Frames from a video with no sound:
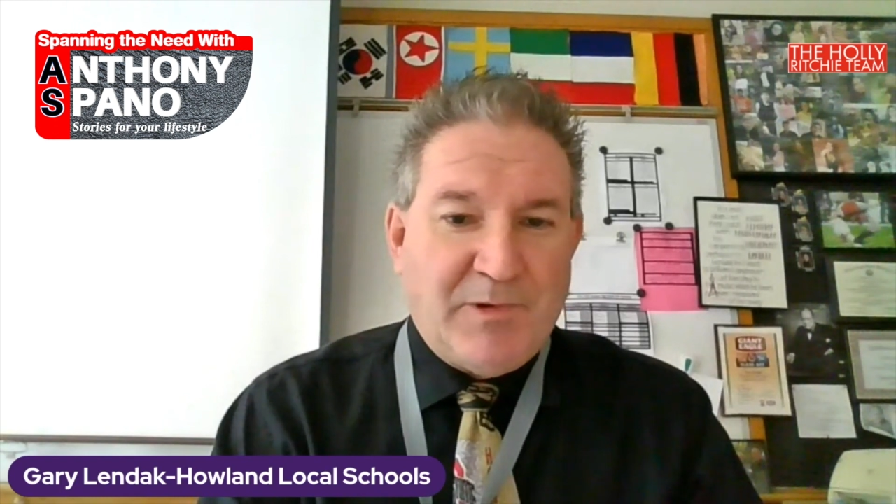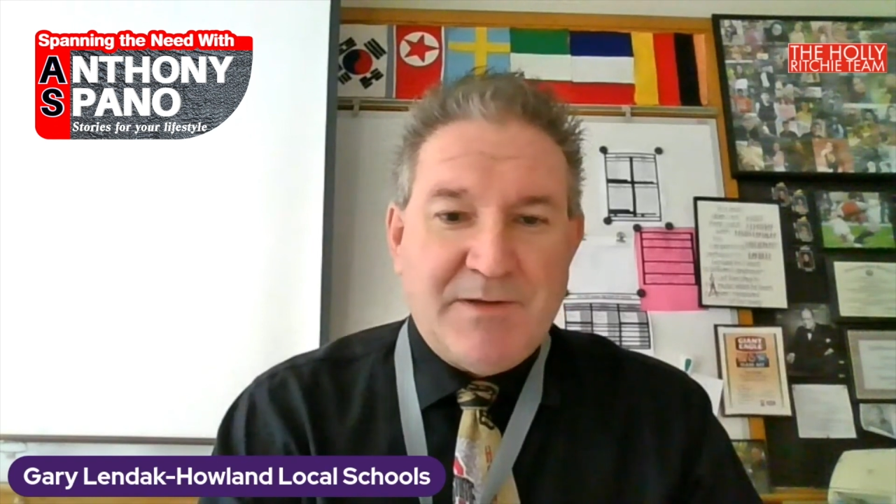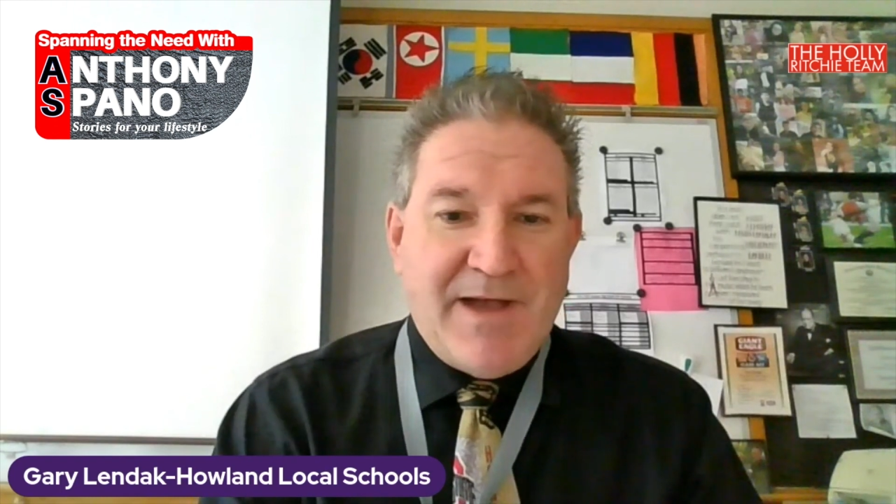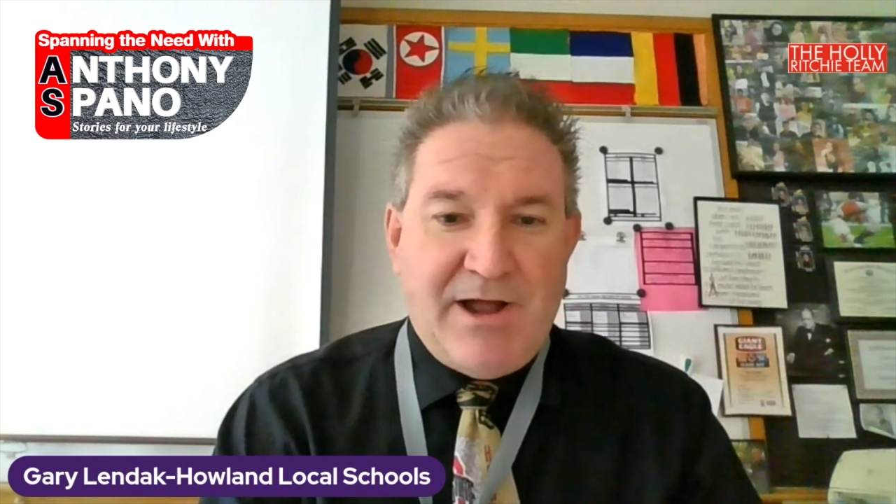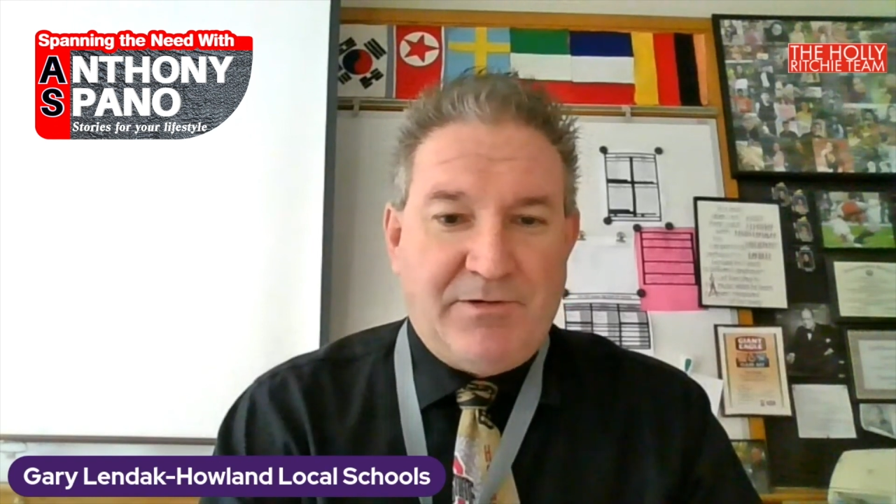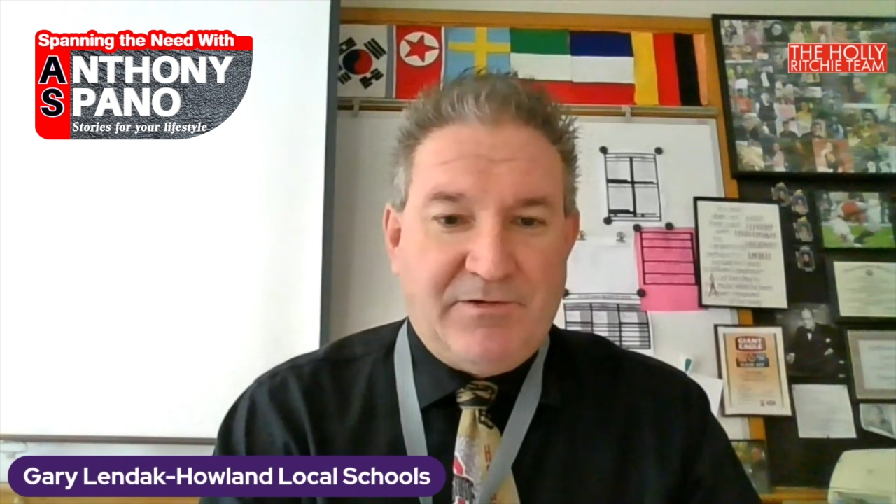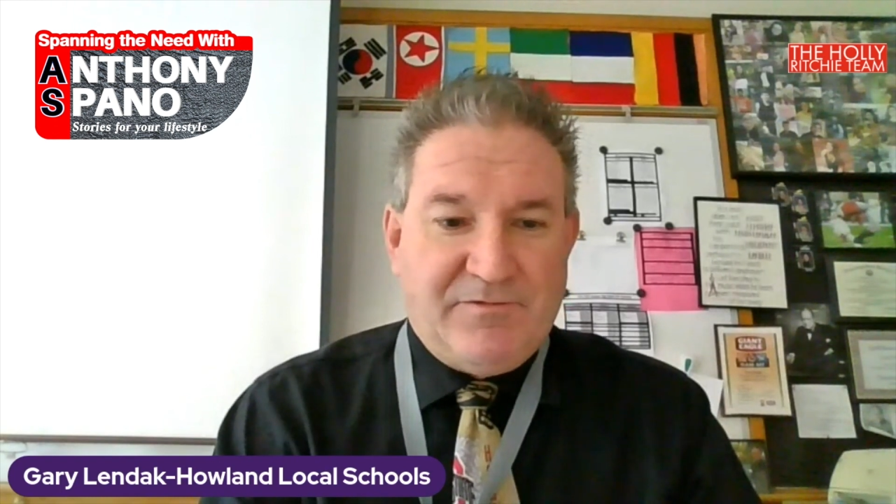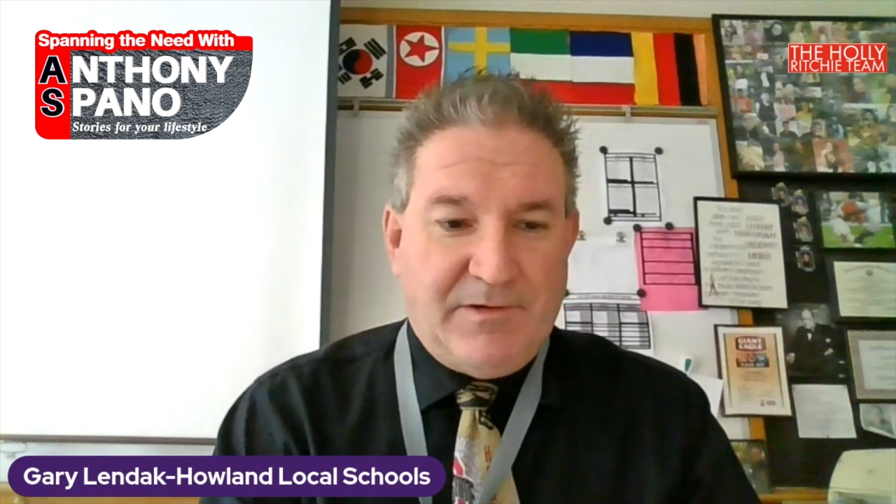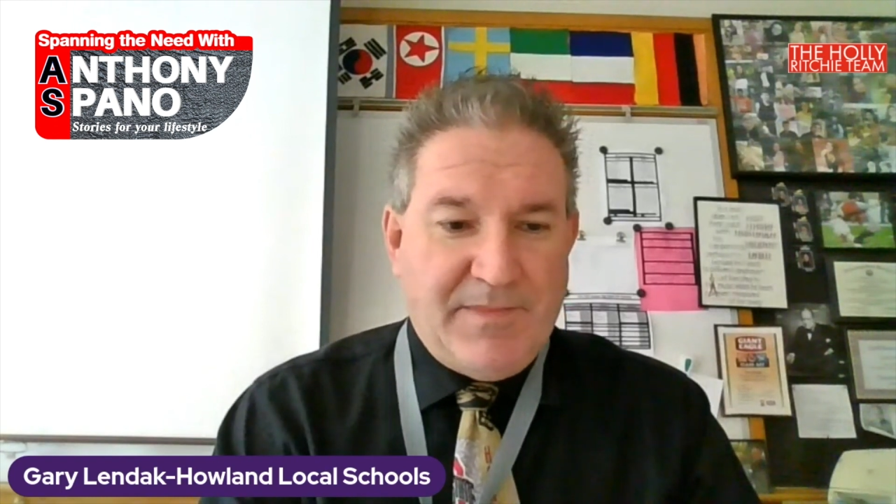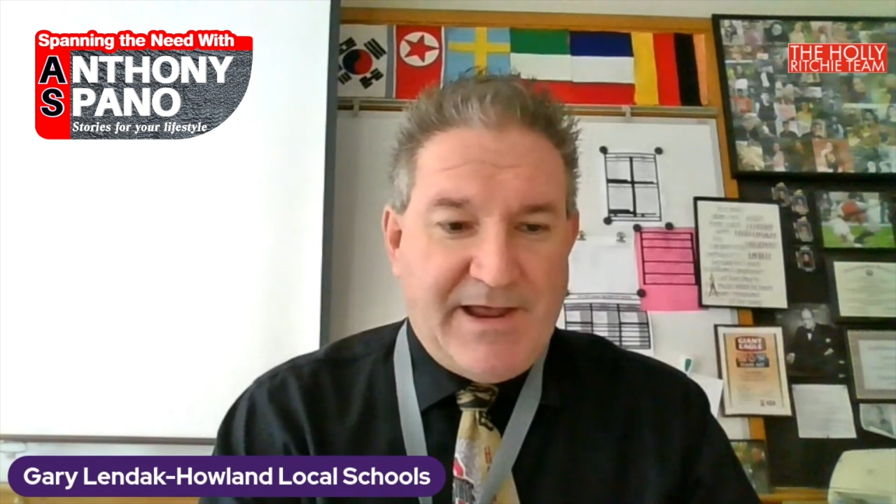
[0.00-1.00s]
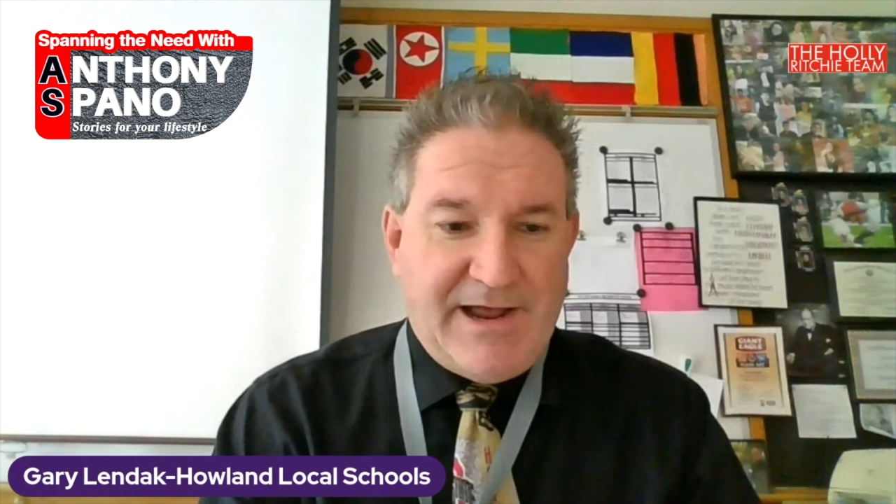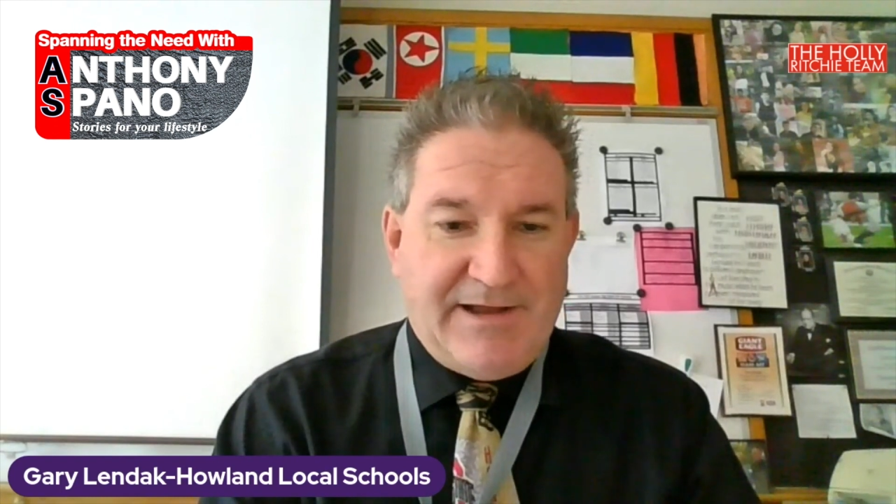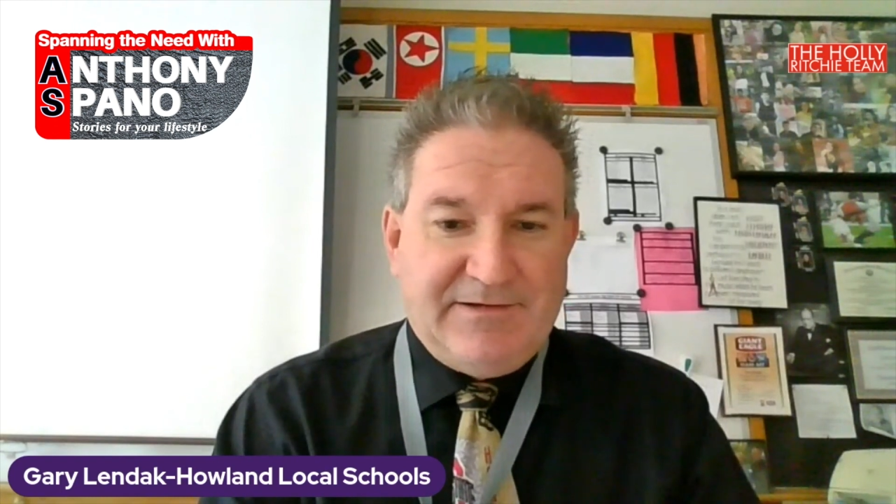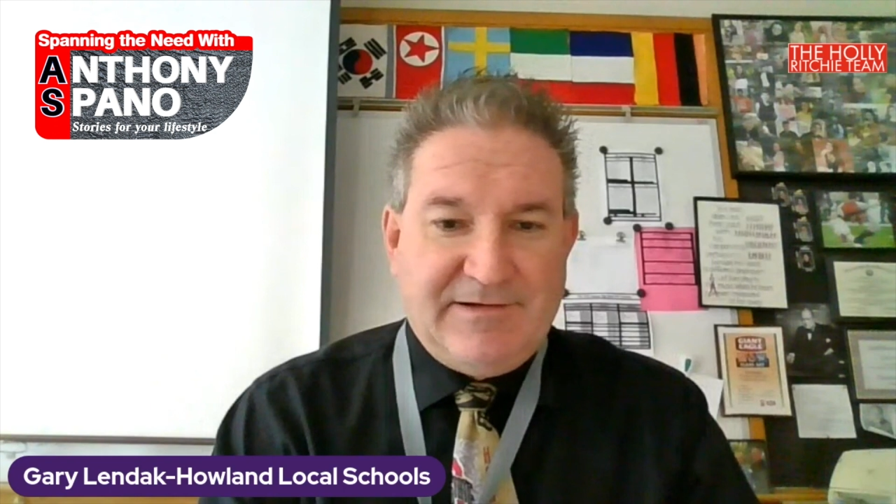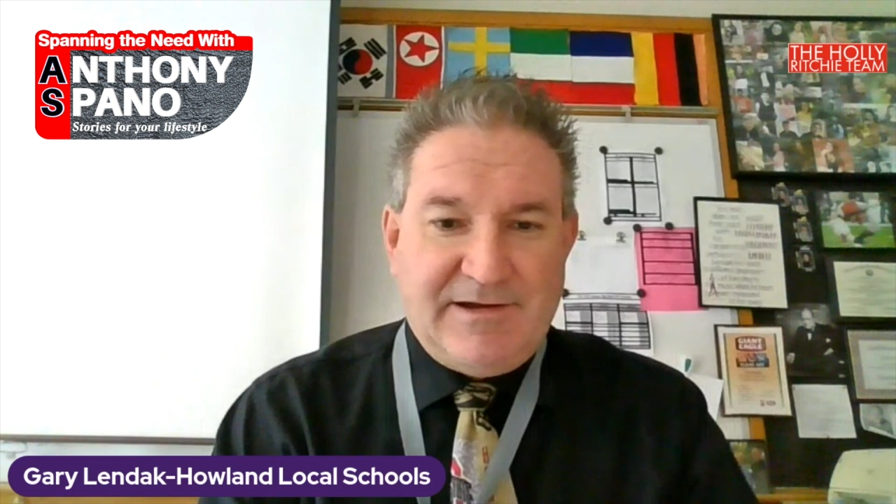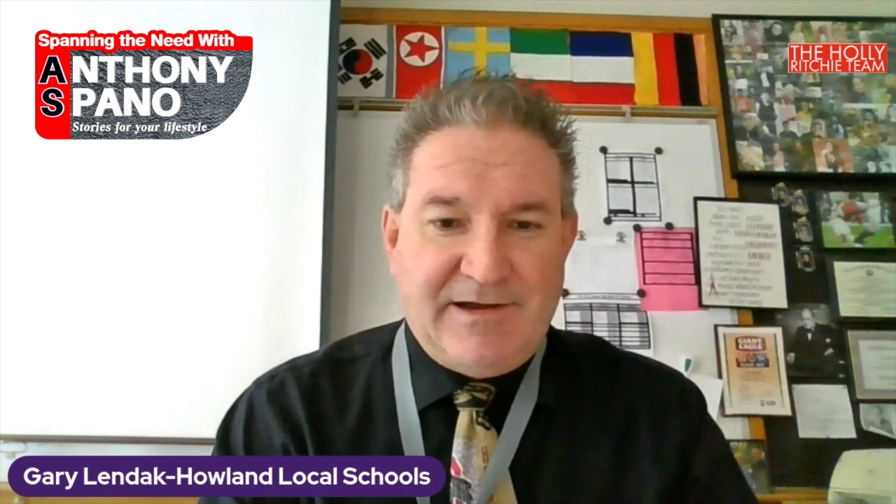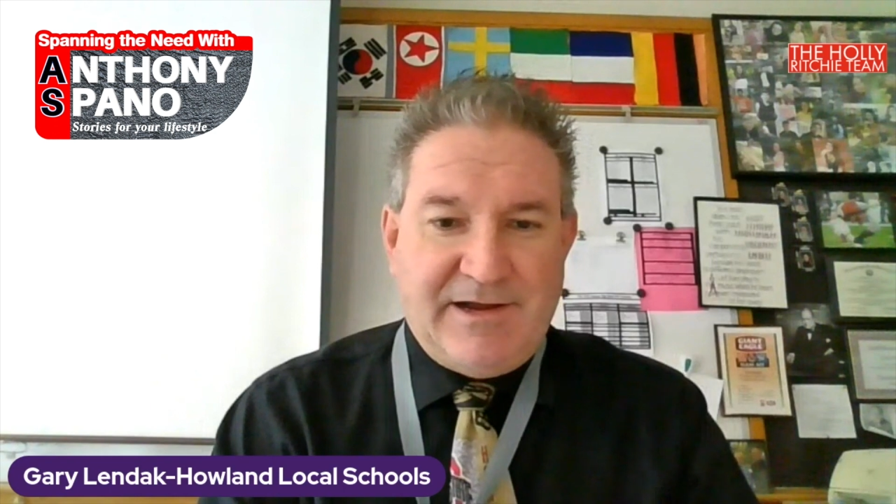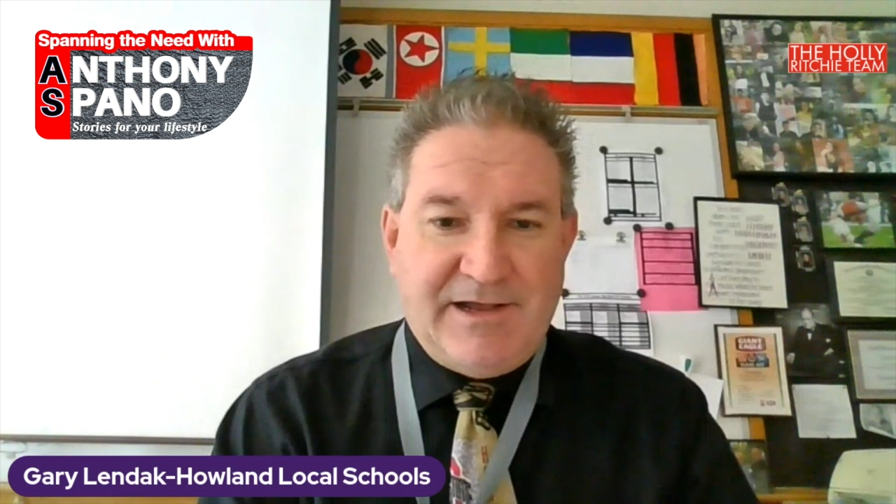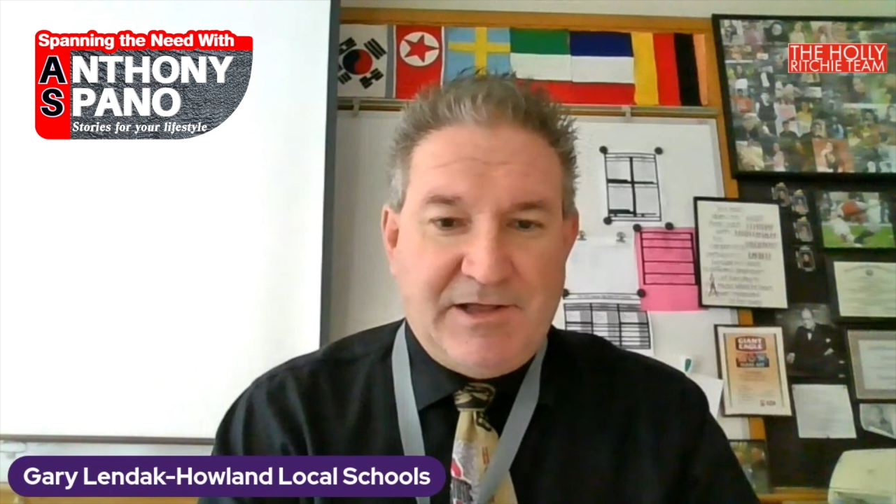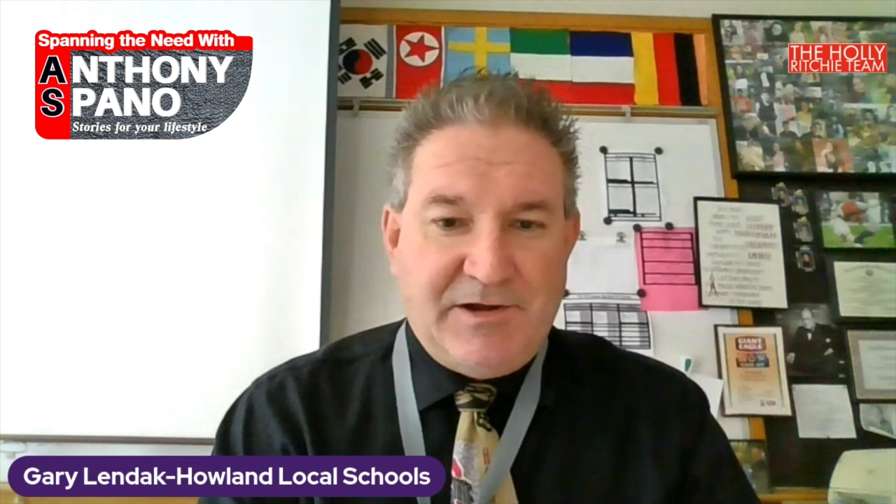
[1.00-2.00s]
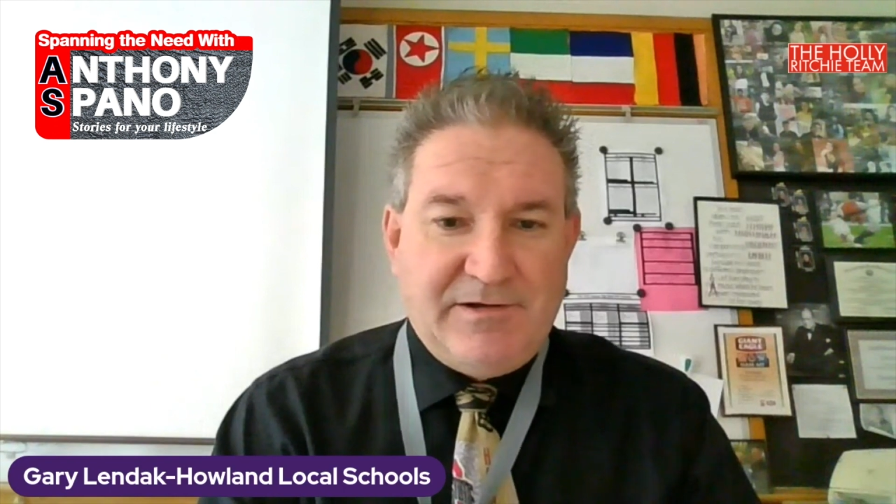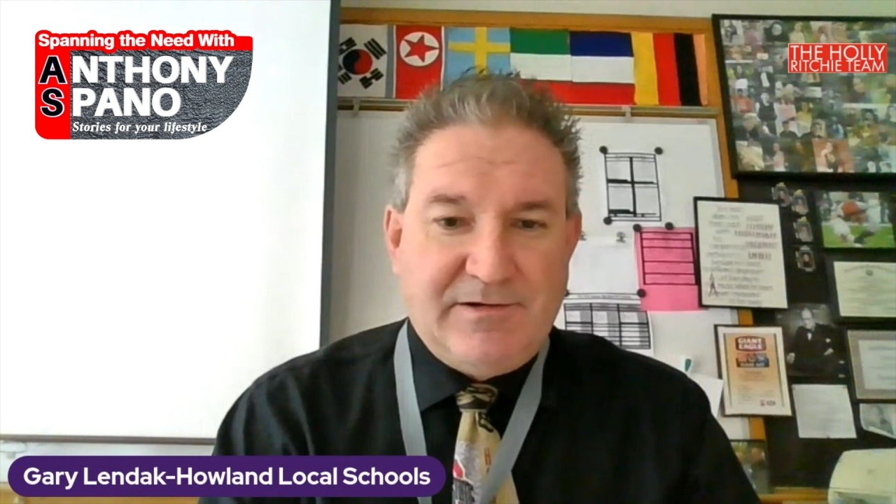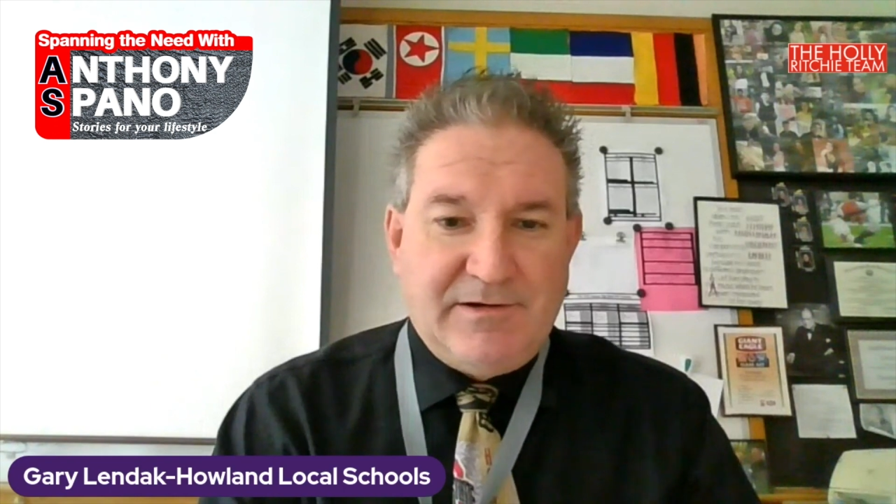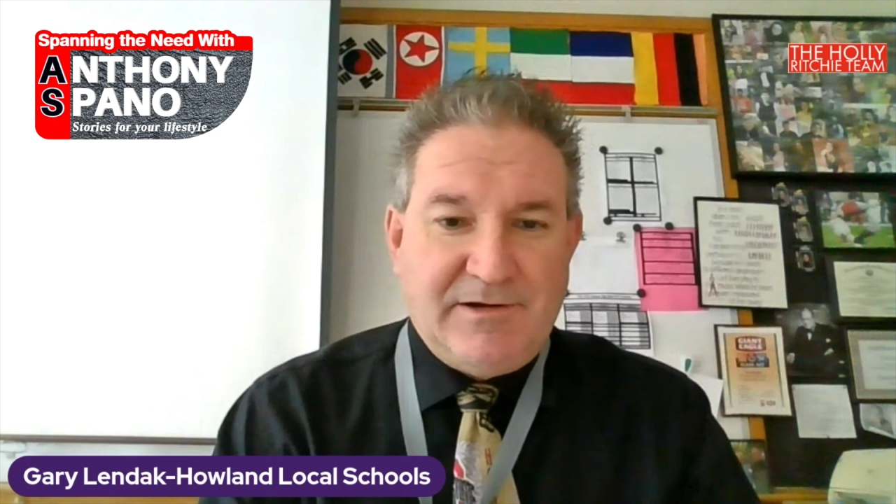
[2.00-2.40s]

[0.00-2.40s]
rebounded from that and